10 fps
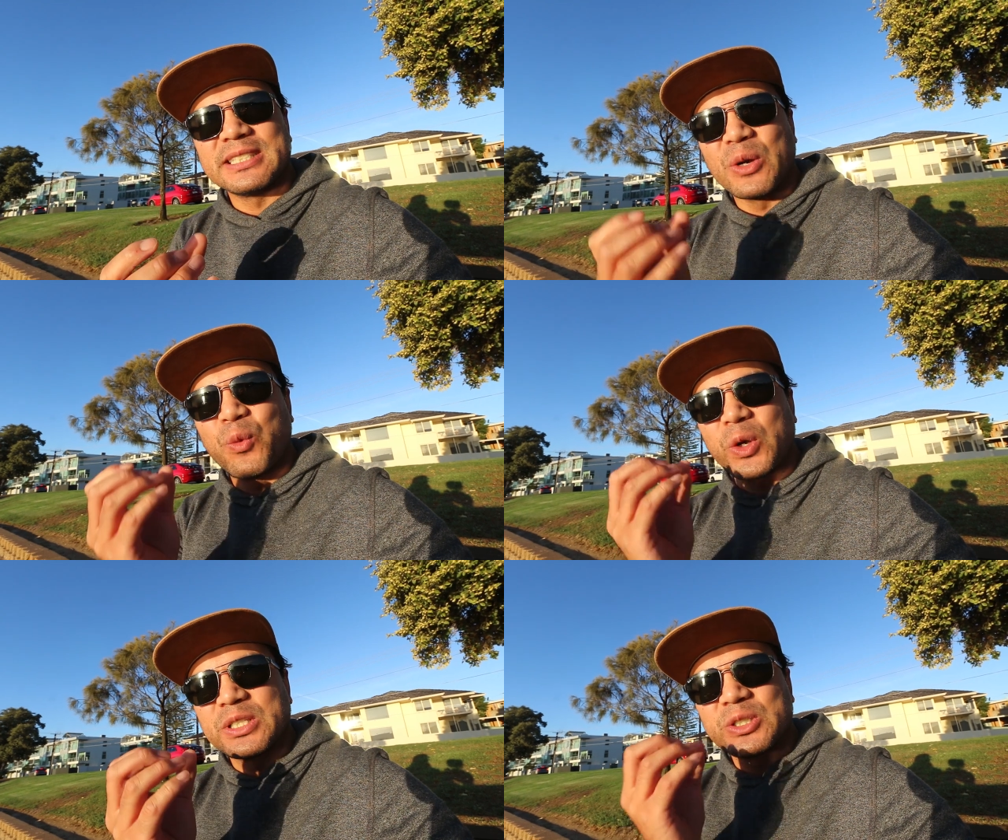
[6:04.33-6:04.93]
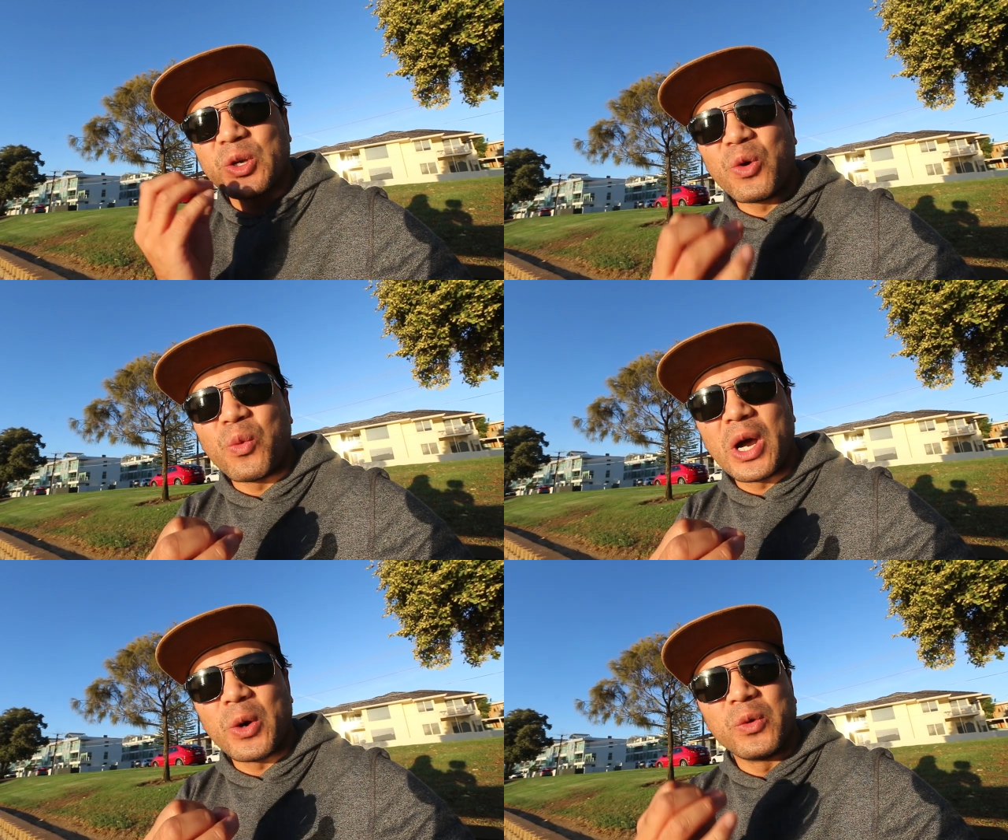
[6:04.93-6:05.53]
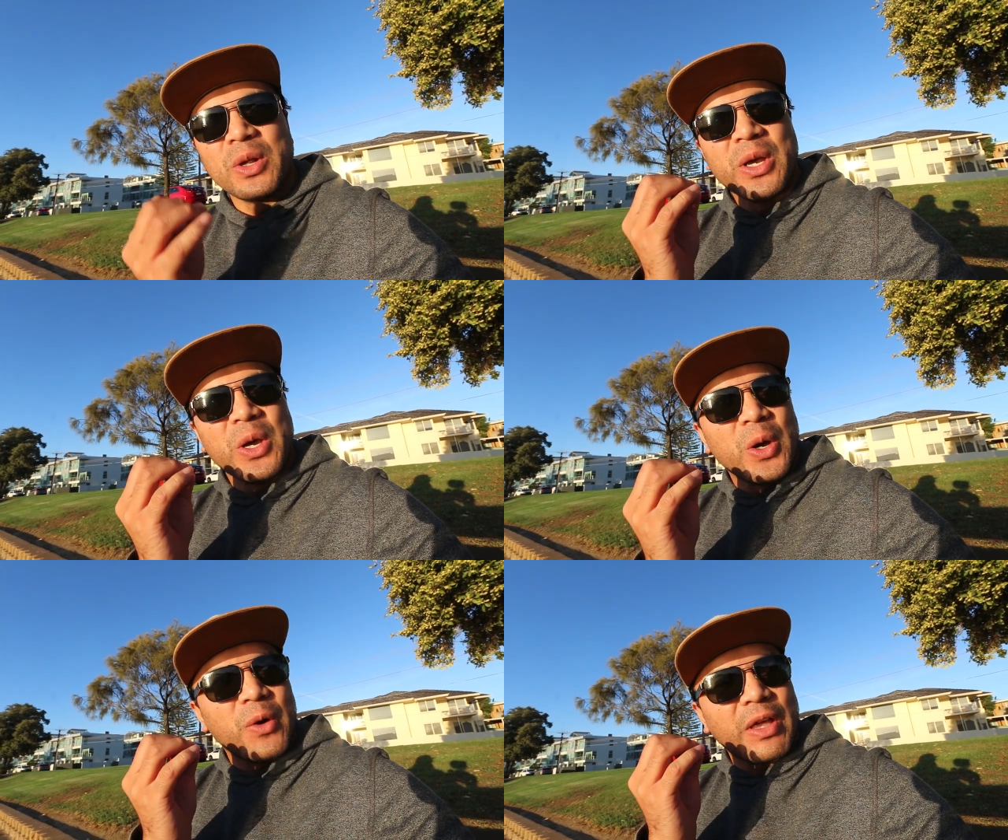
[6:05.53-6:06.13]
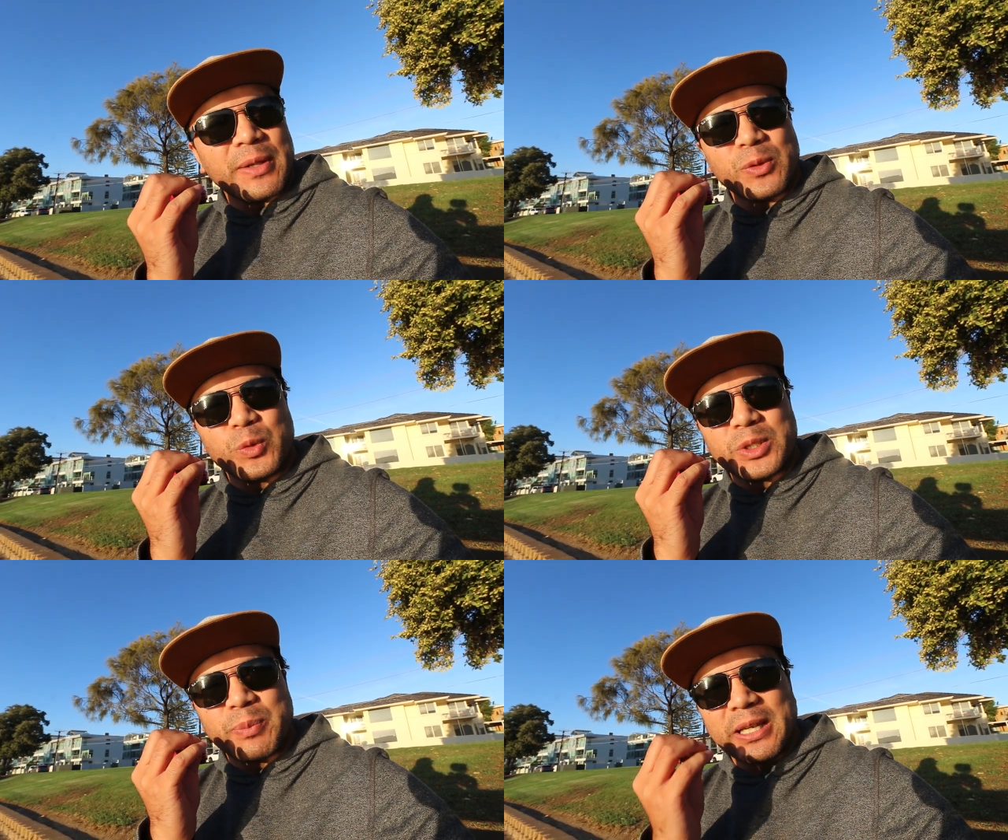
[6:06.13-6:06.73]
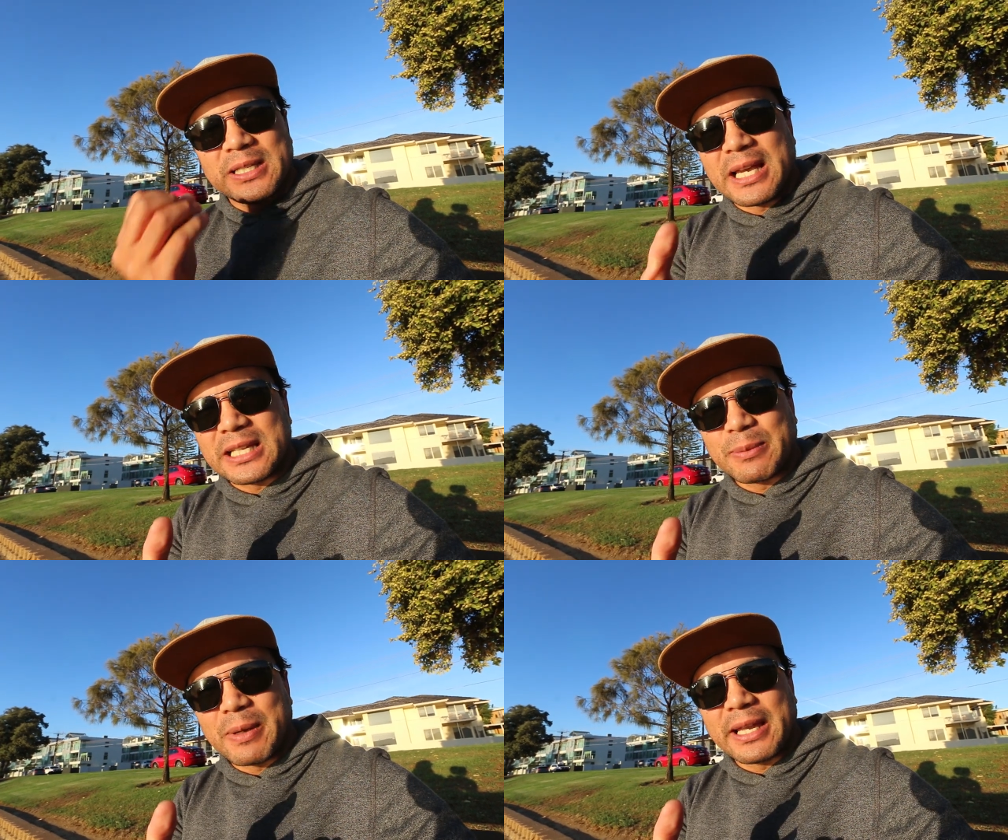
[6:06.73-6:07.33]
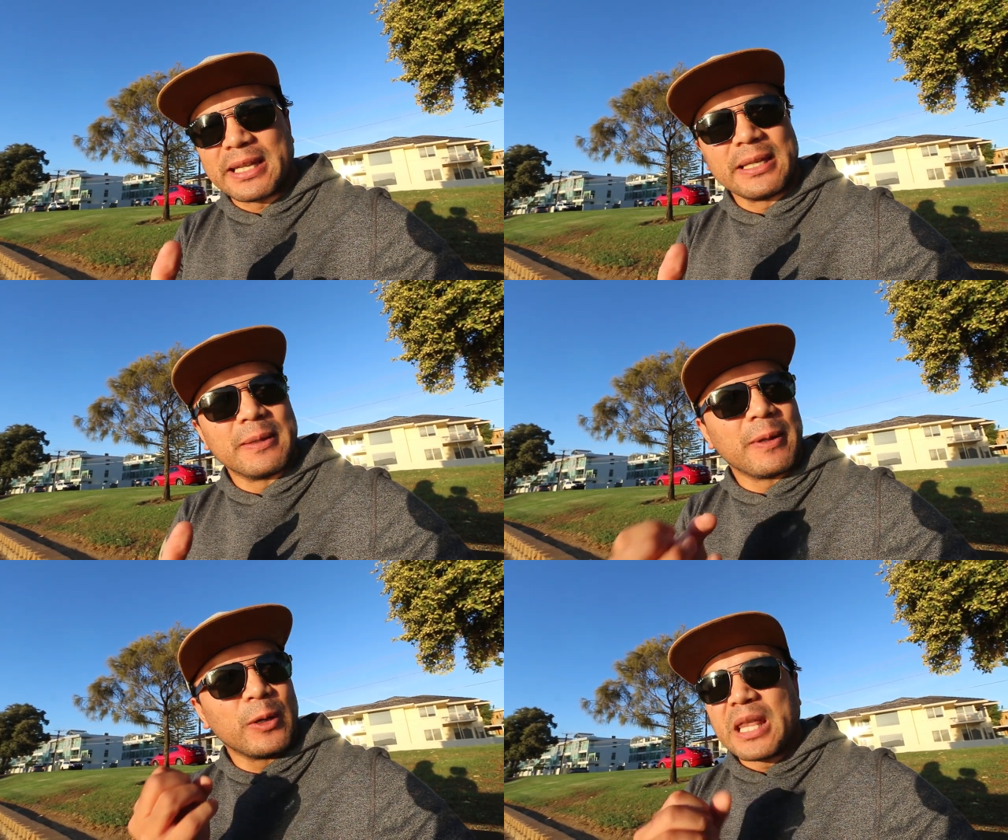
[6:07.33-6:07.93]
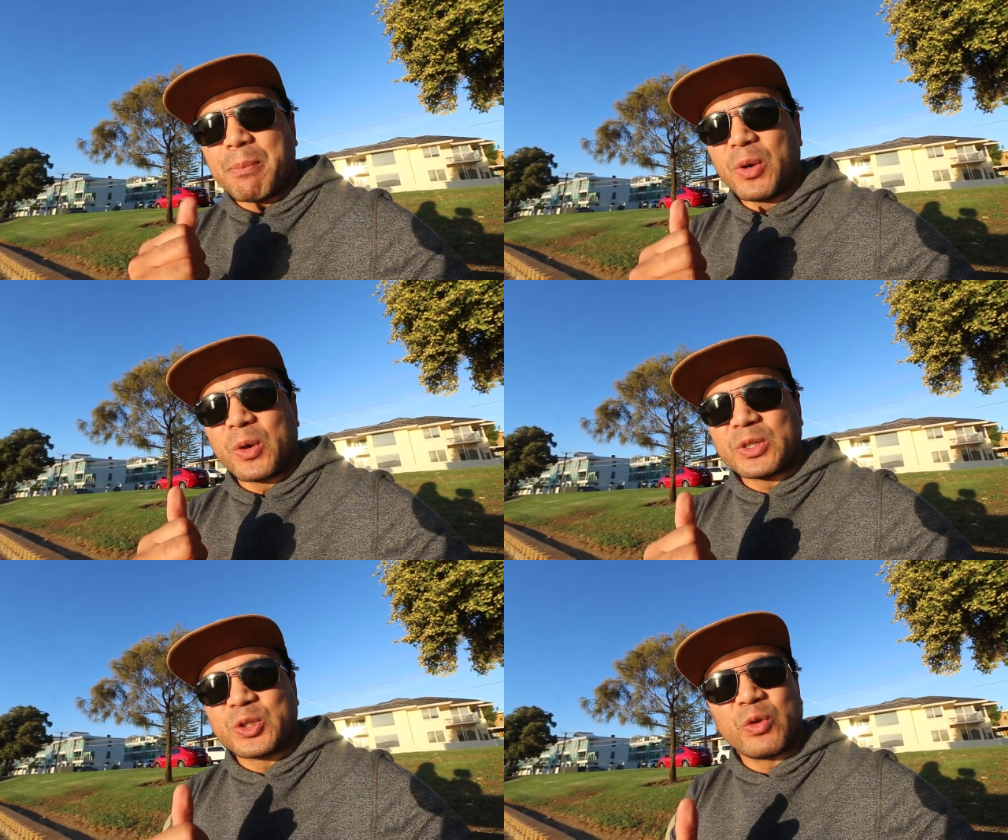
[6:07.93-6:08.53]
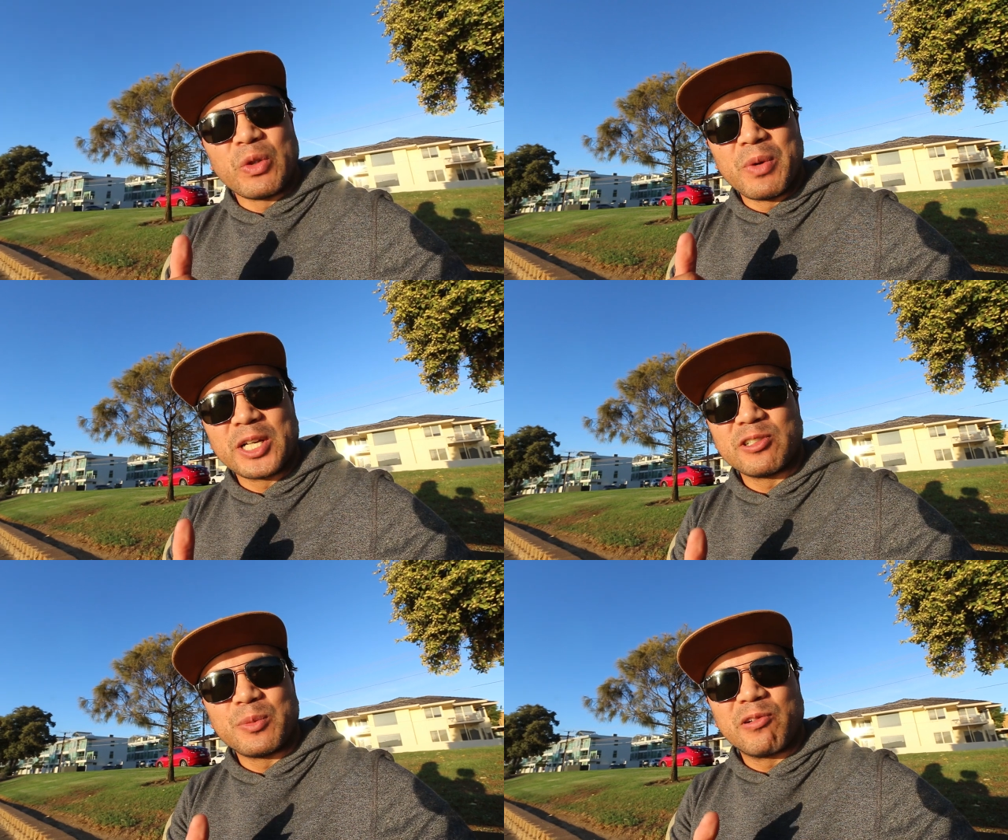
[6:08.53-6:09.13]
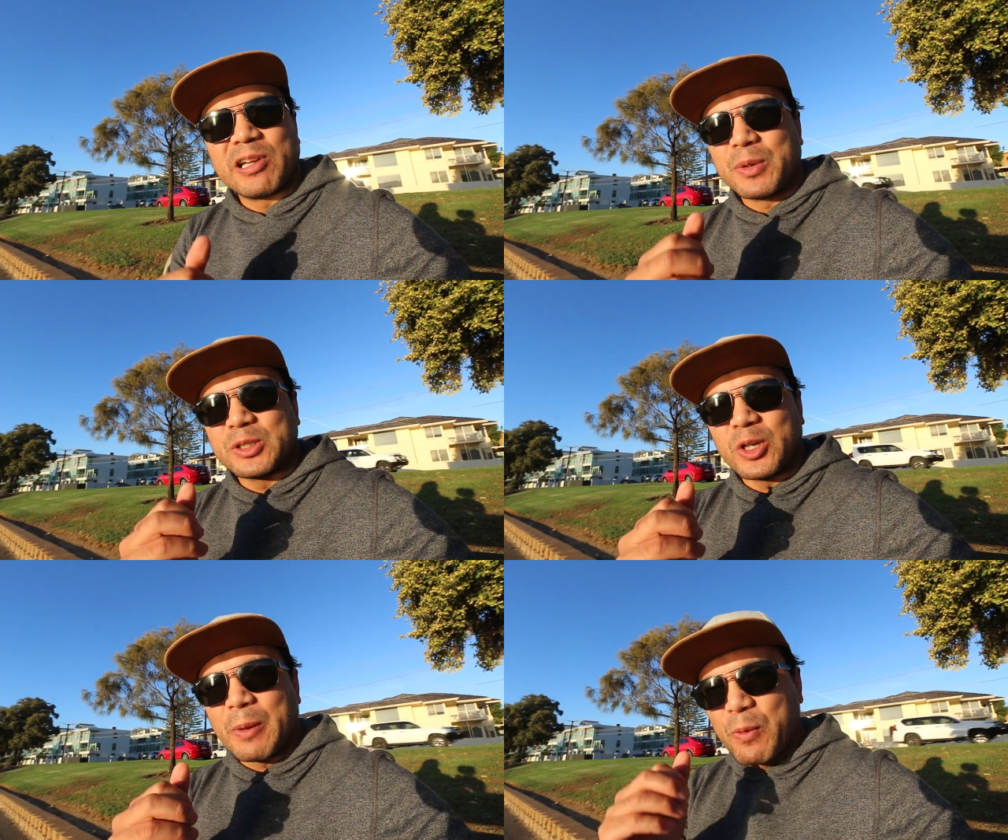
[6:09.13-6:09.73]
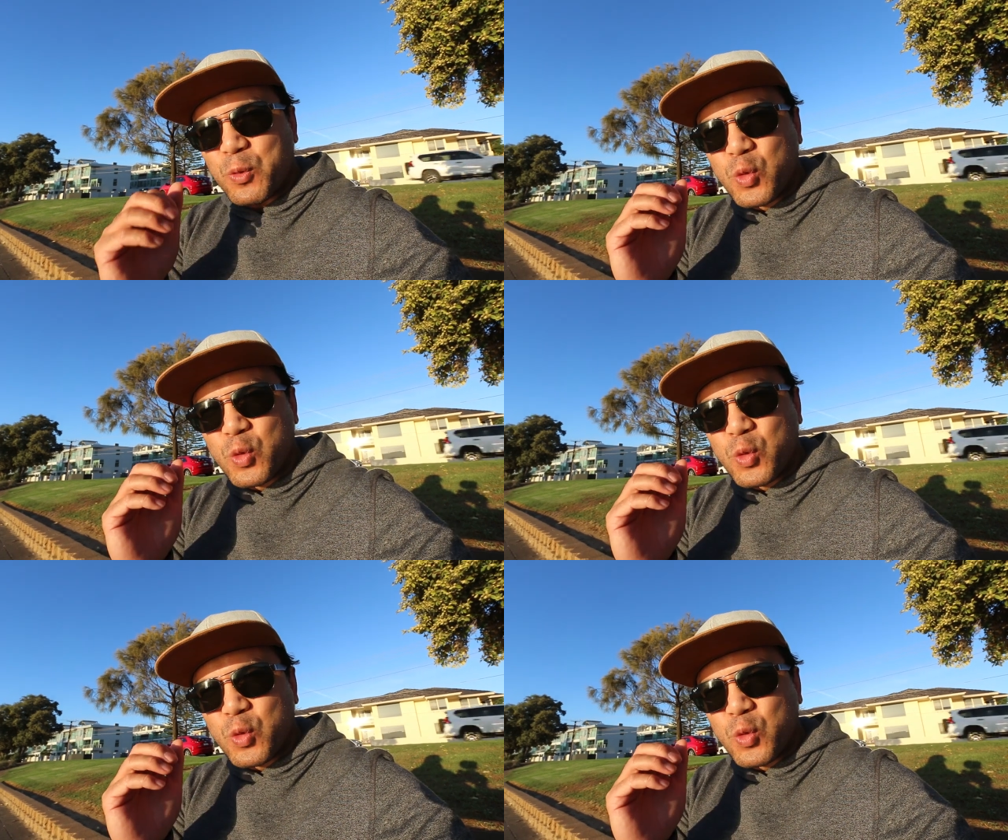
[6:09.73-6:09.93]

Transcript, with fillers: And it works so well with that little spaghetti. Oh, that burger too, with the mushroom cream on top.